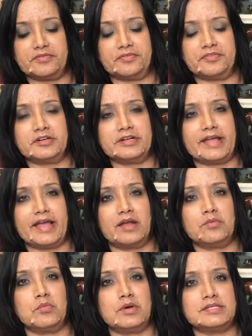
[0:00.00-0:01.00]

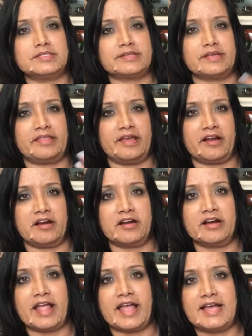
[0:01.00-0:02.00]
Ferdinand was
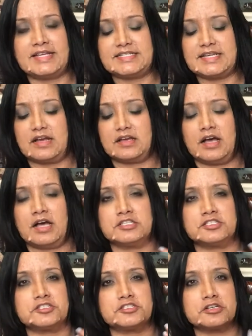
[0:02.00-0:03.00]
there, and a
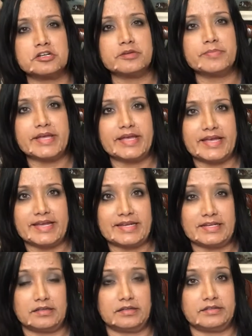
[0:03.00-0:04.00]
Serbian
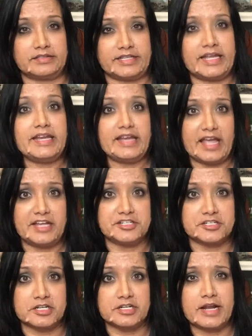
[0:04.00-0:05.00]

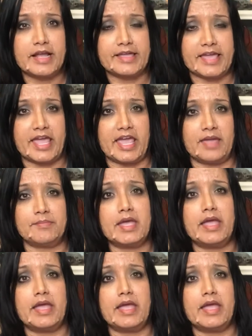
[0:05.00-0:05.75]
teenager came